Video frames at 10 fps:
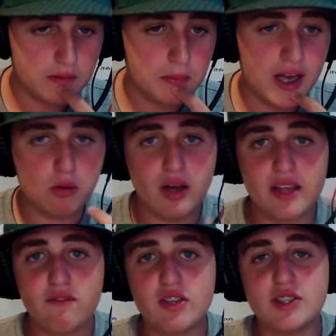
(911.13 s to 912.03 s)
By the
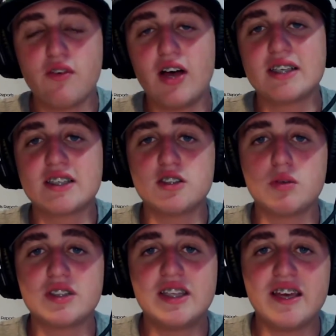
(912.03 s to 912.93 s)
way, Vince Velasquez
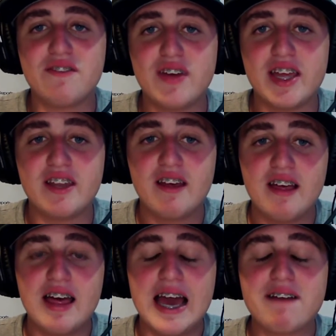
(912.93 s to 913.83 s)
was DFA'd
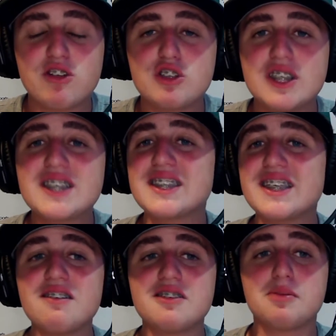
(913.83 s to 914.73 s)
after 6
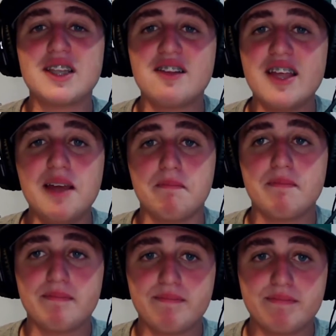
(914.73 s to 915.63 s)
years with the team.
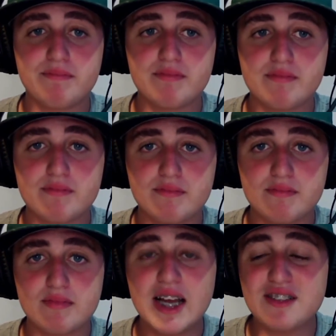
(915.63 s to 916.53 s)

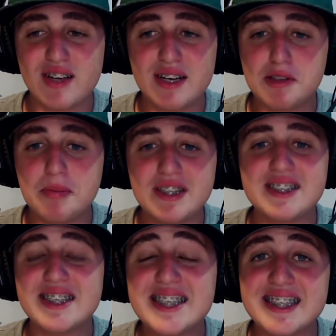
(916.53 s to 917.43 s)
That's right, it's been
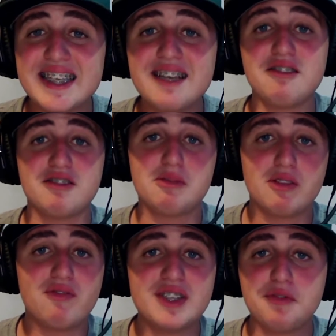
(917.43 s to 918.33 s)
6 years with
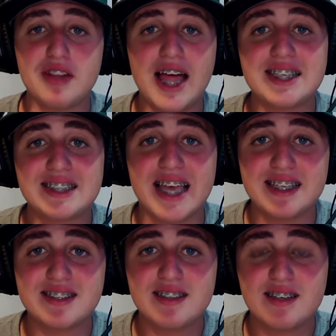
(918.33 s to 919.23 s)
Vince Velasquez.
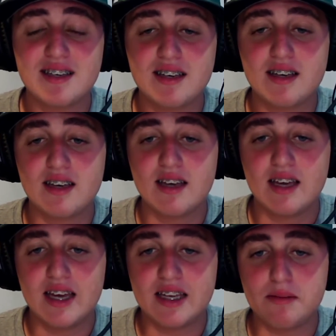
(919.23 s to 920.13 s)

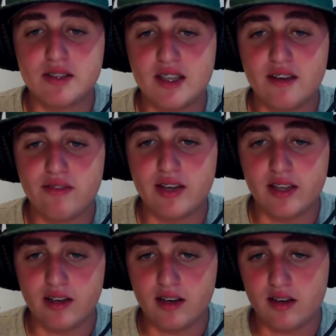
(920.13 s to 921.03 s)
And he was
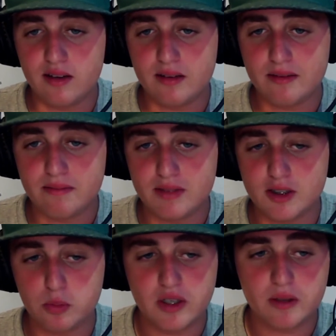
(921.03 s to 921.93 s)
DFA'd this week.